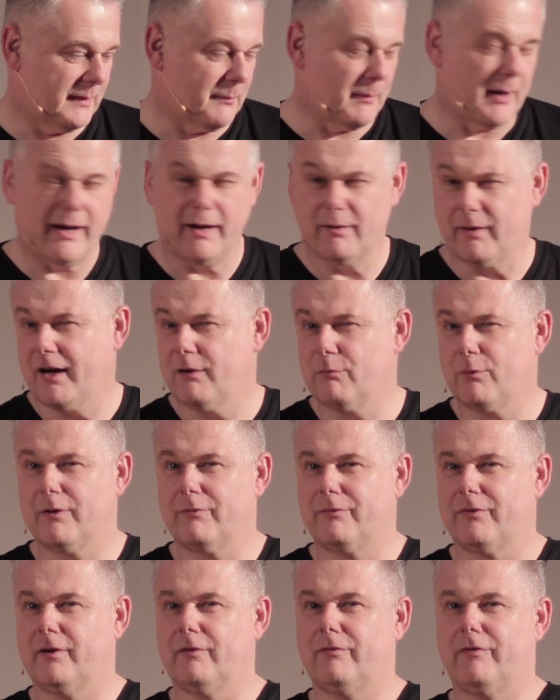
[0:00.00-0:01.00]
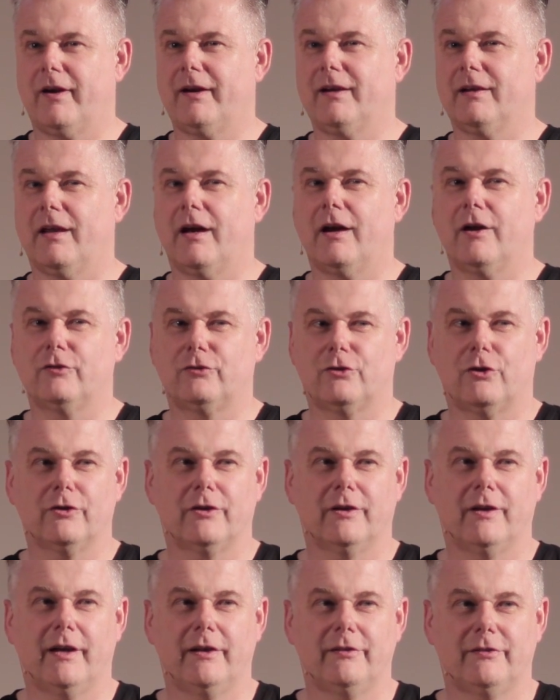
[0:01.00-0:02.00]
I, I work for a very large
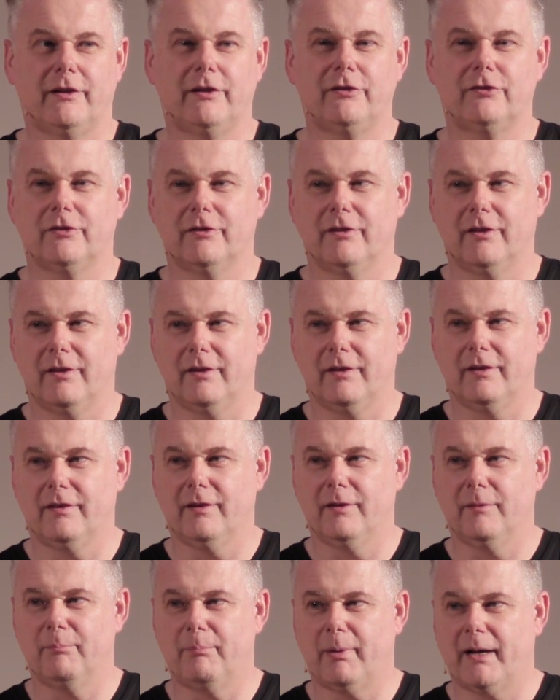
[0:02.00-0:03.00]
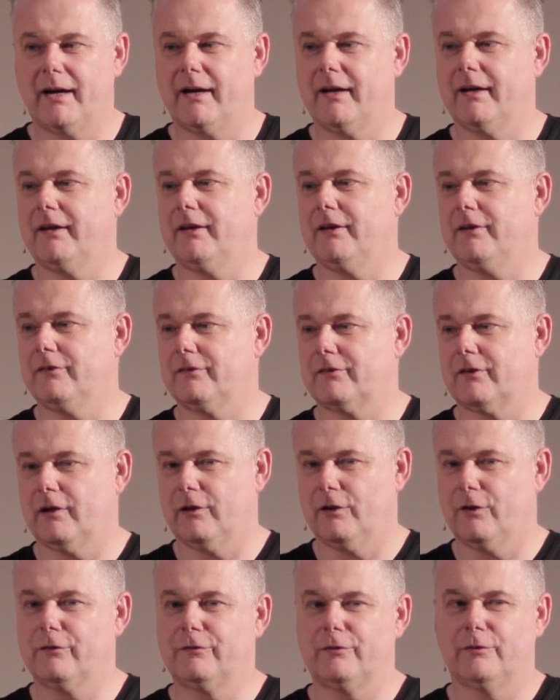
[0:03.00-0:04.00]
organization that, that buys a
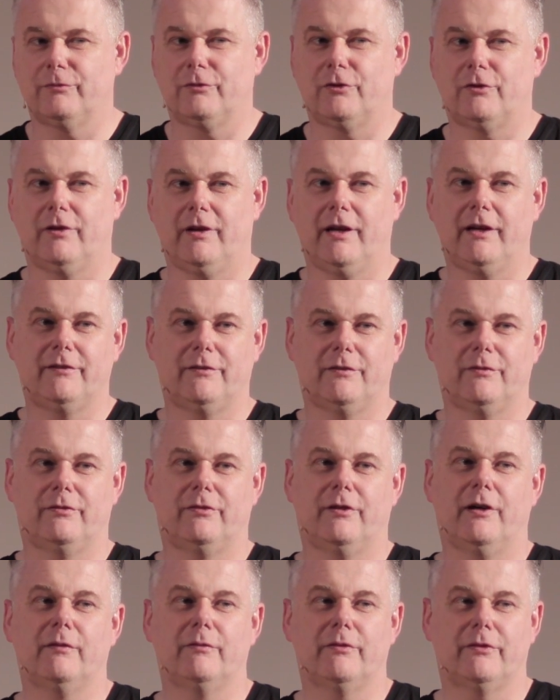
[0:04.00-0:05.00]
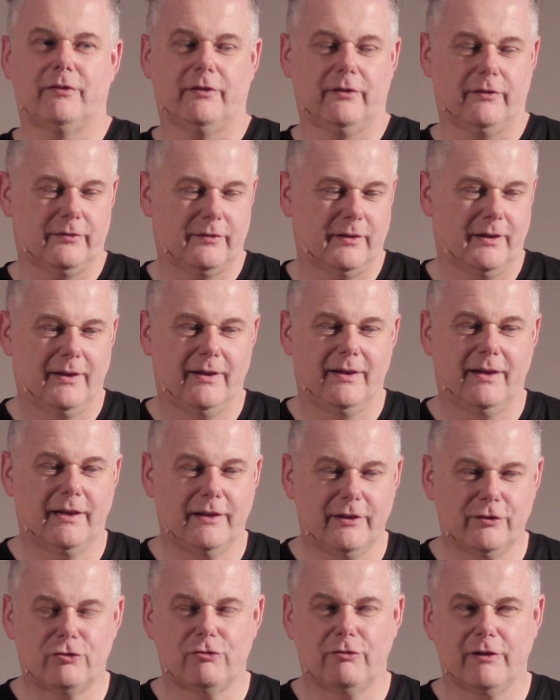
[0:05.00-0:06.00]
lot of creative services,
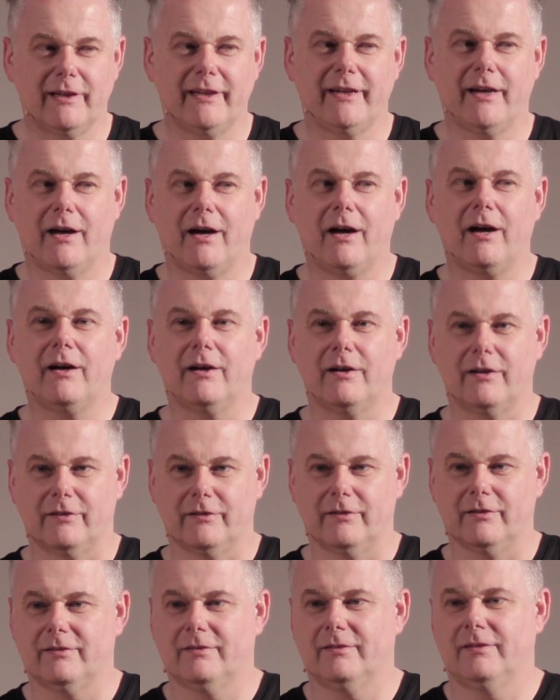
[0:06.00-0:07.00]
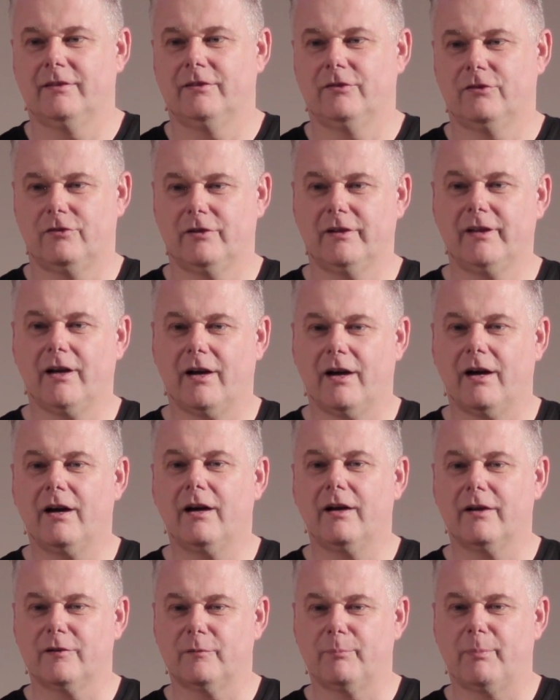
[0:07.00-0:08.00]
and it's really hard. It's really
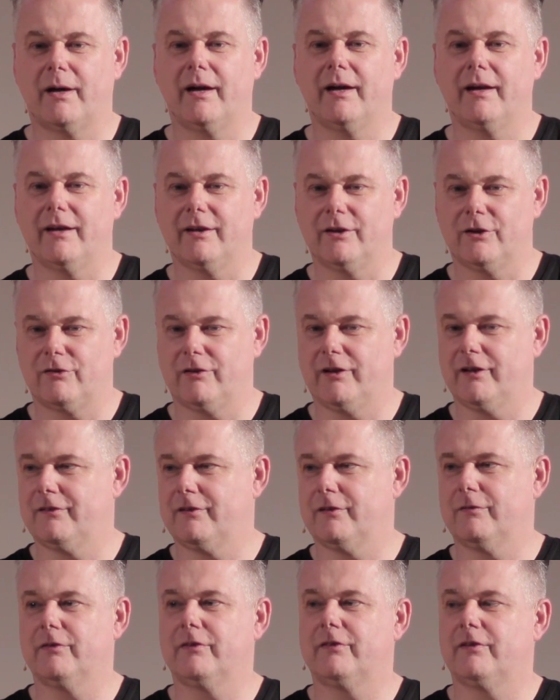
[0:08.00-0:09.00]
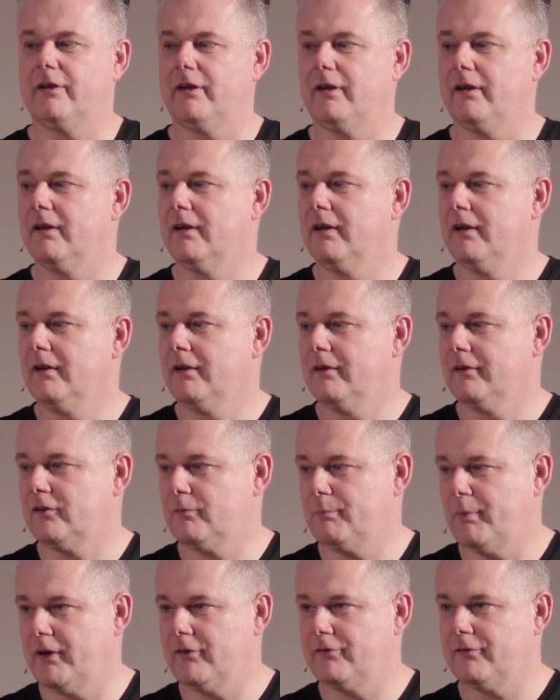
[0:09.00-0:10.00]
hard buying creativity,
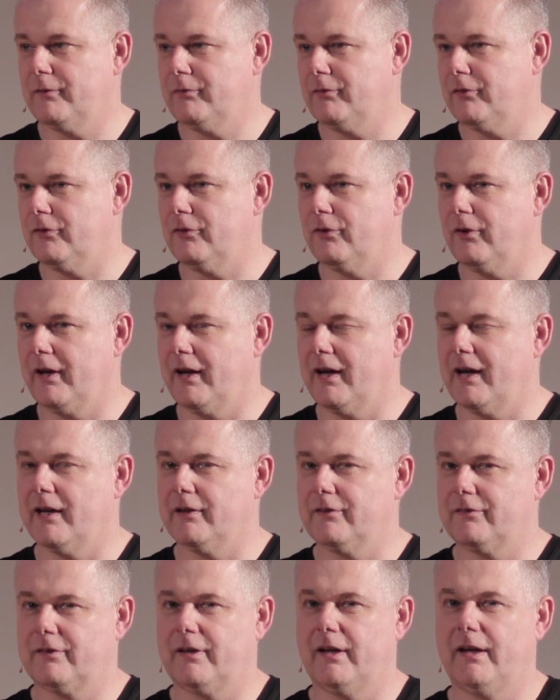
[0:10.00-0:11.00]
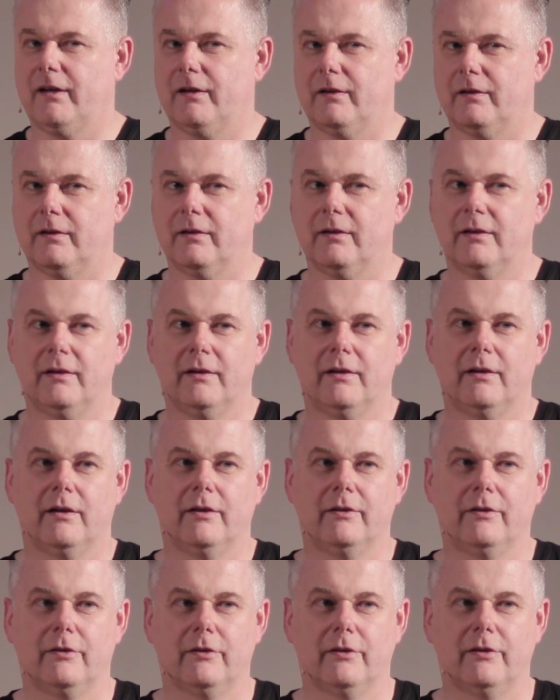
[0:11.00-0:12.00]
especially if you're doing it at scale,
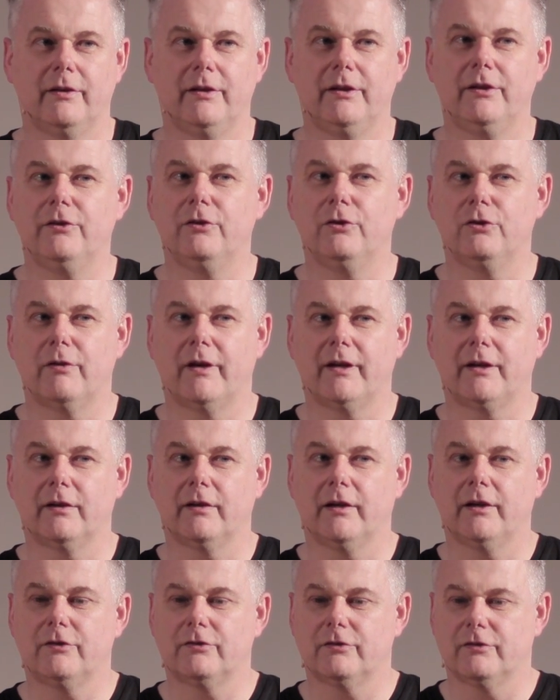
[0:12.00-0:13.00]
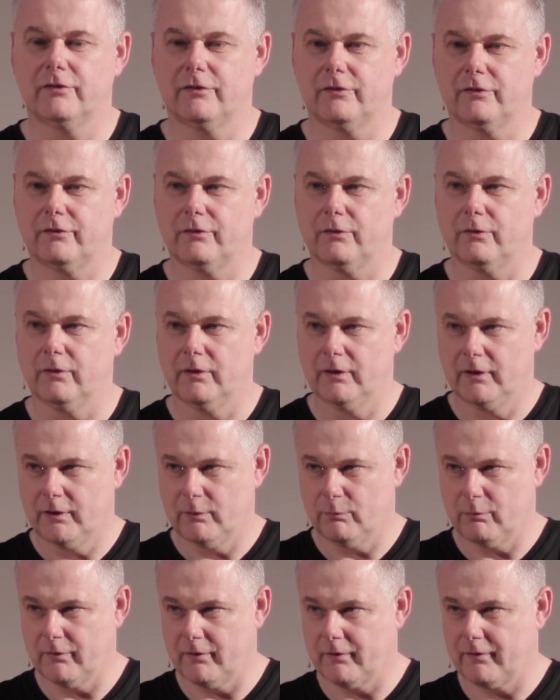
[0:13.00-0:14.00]
under E U regulations. And so
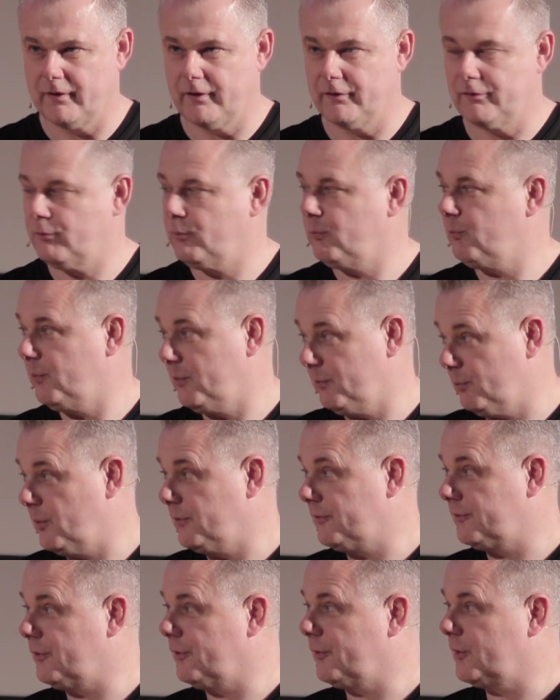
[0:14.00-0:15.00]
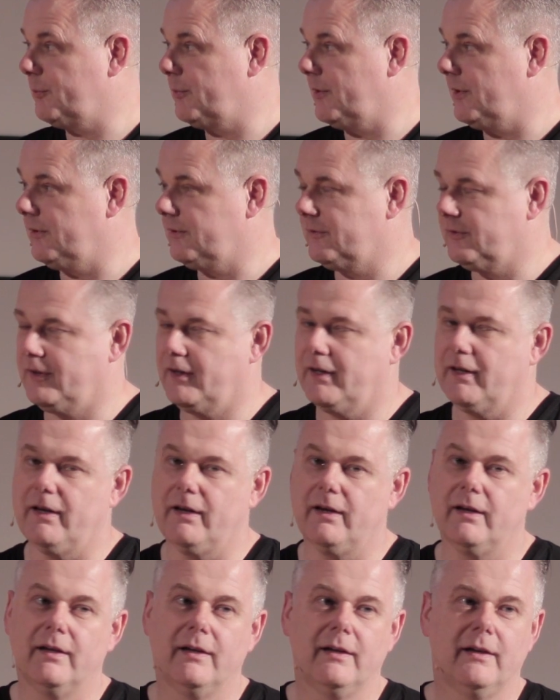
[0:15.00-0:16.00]
one of the things that we want to talk about
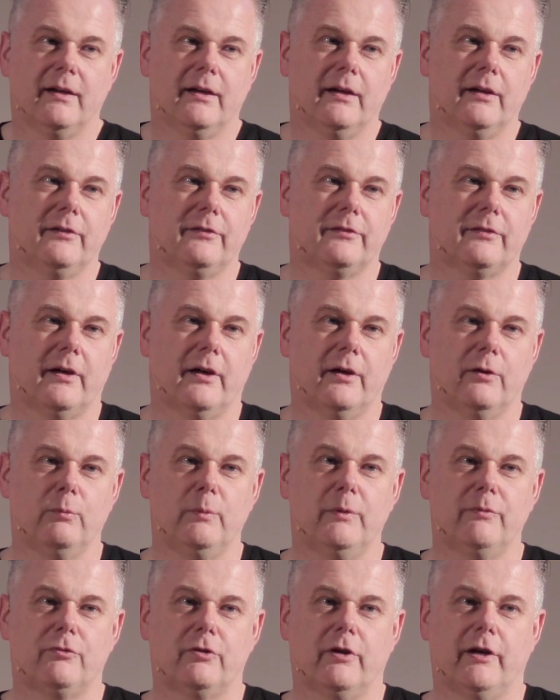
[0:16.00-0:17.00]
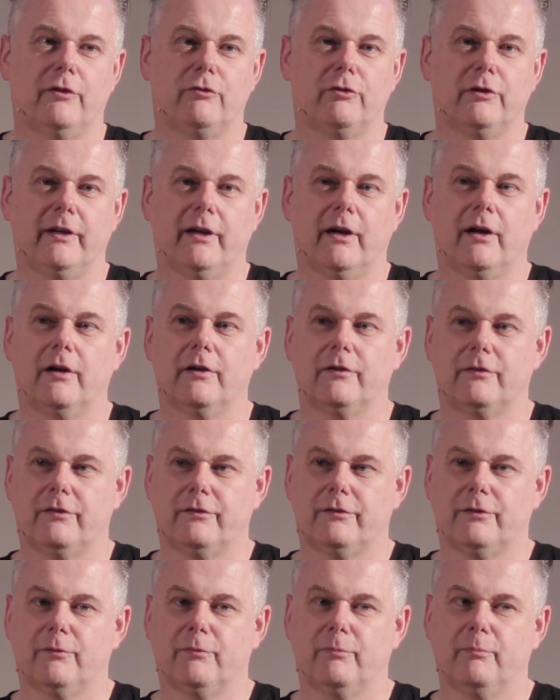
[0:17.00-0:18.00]
today is how we've tried really hard to
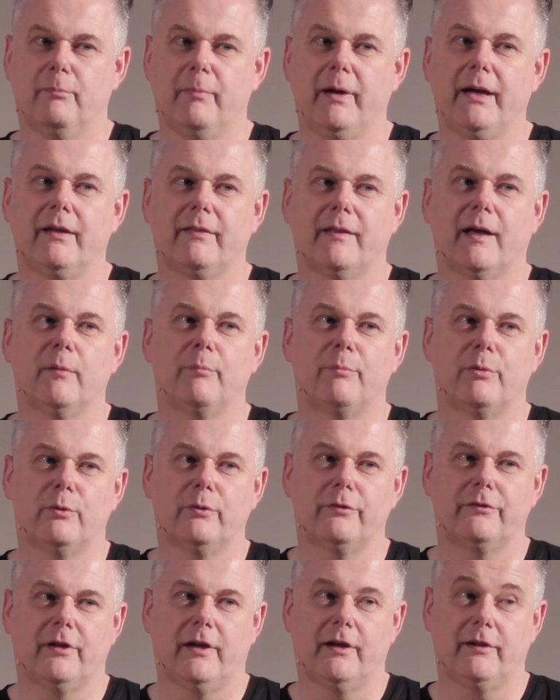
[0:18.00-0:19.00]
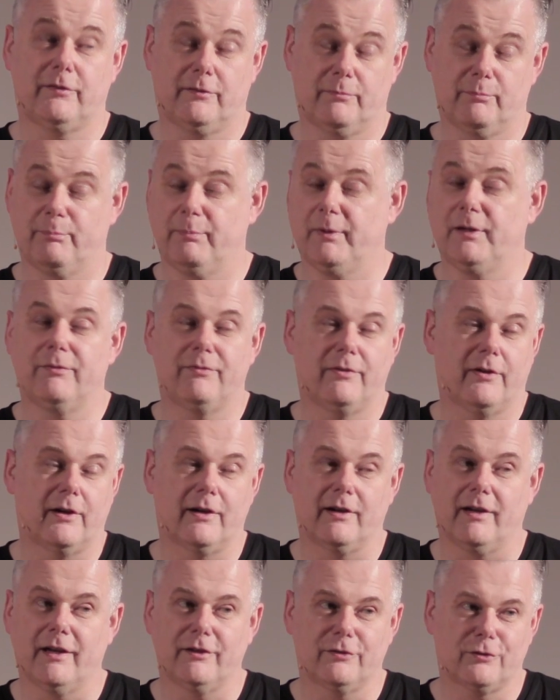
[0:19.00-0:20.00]
sort of make that process be
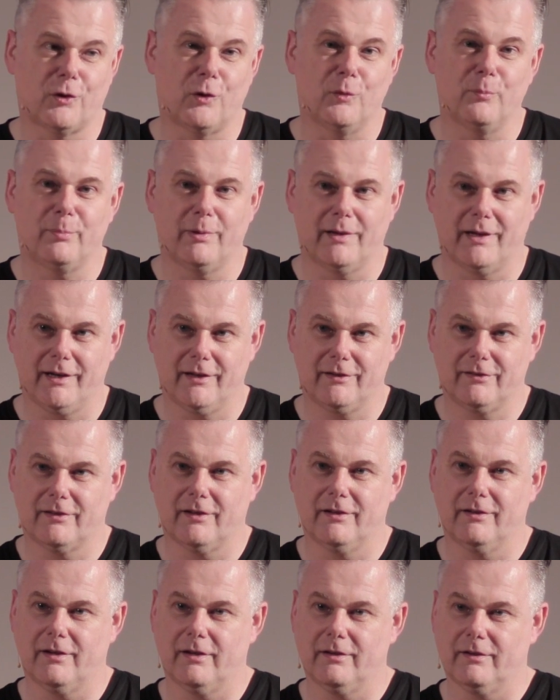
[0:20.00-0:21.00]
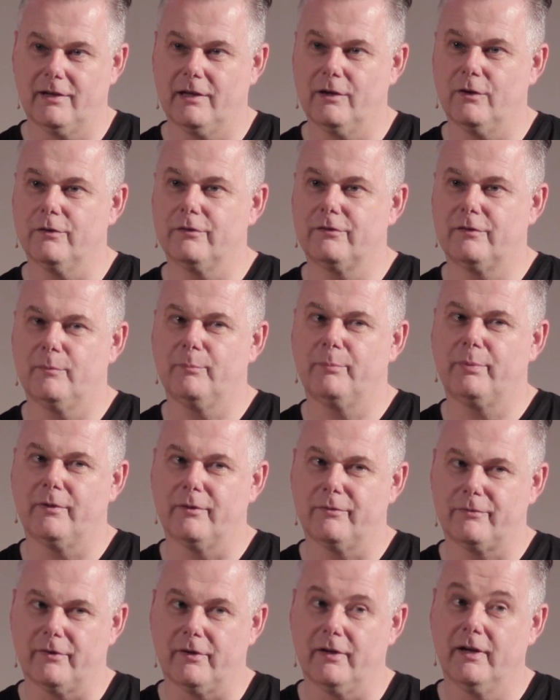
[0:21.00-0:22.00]
far less complex and, and a lot
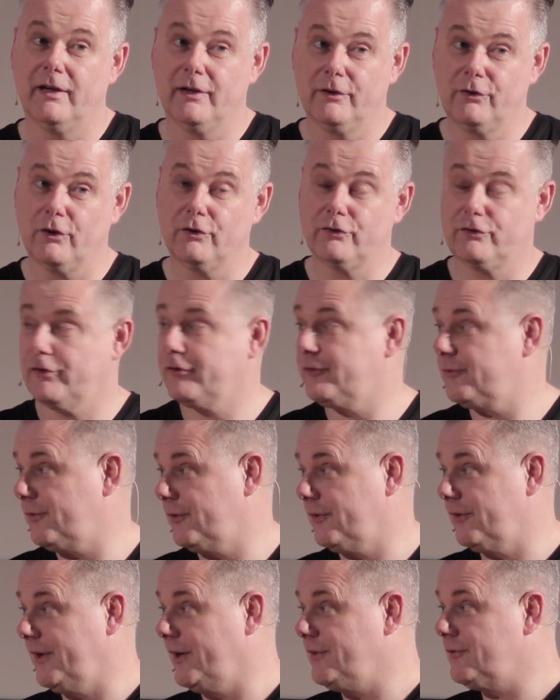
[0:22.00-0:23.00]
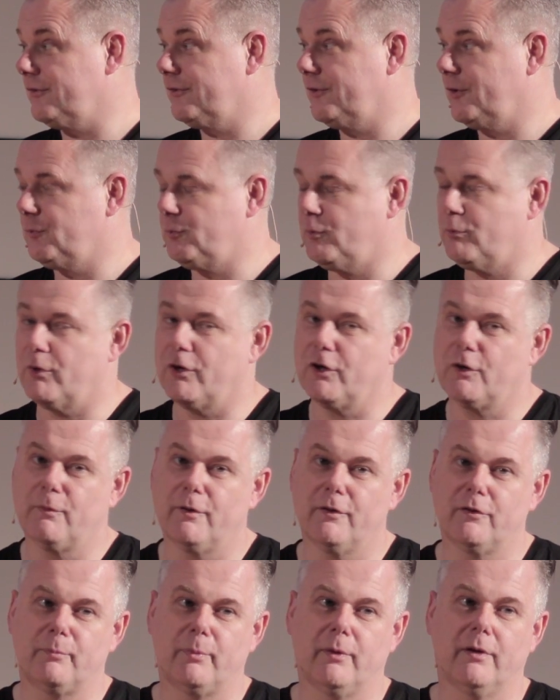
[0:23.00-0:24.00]
simpler, for not just for the agencies we work
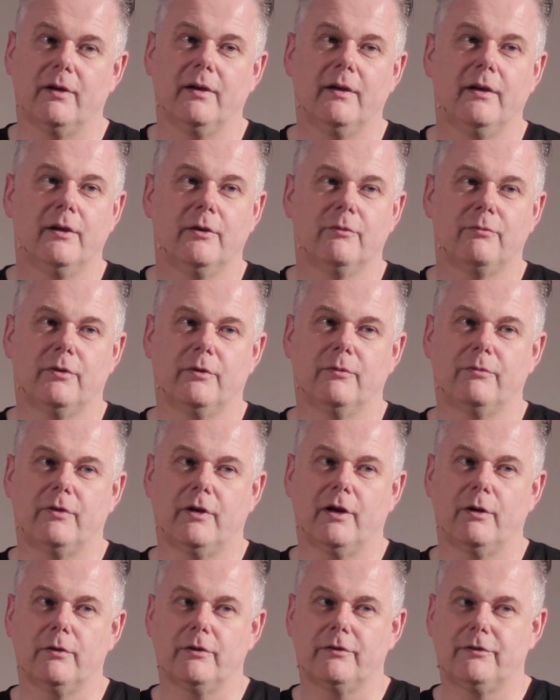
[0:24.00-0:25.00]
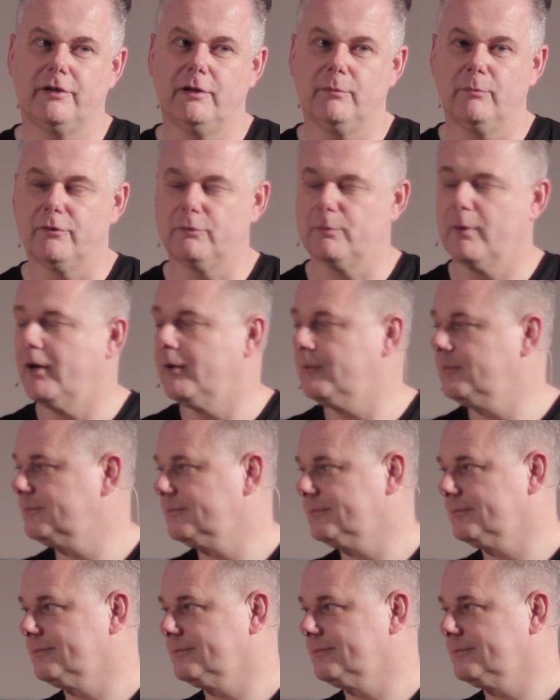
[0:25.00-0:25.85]
with, but for, for our team as well.